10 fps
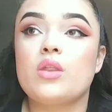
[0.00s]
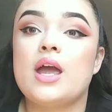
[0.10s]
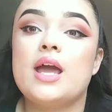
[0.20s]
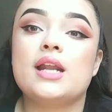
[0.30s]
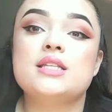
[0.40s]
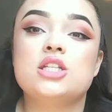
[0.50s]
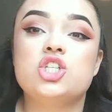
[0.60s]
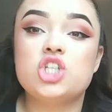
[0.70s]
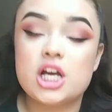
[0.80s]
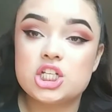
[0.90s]
any
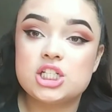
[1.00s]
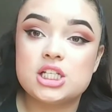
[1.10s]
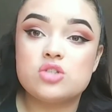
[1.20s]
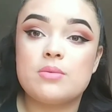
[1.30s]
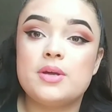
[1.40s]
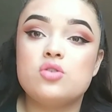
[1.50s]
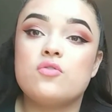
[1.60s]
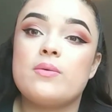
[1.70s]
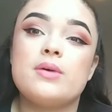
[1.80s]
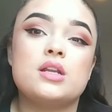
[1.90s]
suggestions you want me to do for
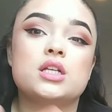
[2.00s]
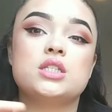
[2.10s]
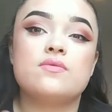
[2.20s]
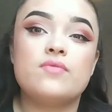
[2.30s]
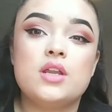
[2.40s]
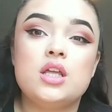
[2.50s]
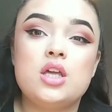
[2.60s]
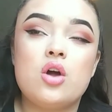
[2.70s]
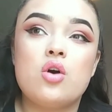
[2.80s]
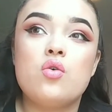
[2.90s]
my next
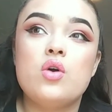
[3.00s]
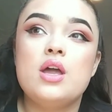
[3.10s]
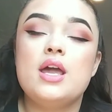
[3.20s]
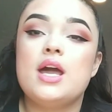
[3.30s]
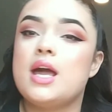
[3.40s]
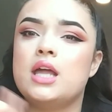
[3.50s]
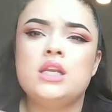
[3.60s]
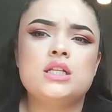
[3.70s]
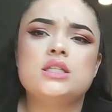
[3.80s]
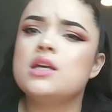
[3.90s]
video. Any
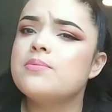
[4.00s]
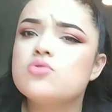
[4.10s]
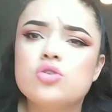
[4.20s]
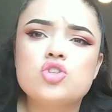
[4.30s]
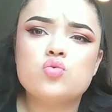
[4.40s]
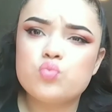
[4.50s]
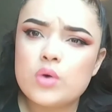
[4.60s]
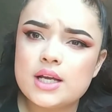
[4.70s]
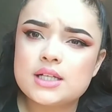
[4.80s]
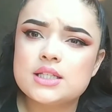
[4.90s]
tips or
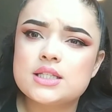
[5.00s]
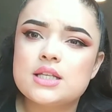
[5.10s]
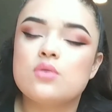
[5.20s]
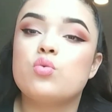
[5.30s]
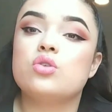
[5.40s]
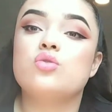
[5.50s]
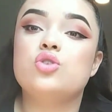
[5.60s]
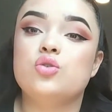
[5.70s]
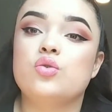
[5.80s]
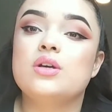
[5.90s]
tricks will
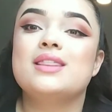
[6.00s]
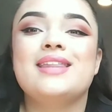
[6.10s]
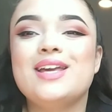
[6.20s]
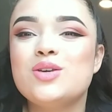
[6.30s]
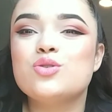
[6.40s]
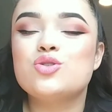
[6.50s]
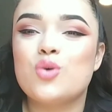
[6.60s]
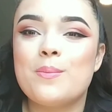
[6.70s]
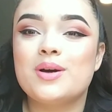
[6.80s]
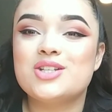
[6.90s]
do. Thank you so
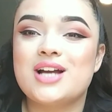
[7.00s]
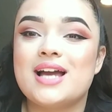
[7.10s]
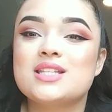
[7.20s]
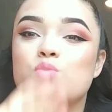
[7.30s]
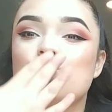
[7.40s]
much, guys.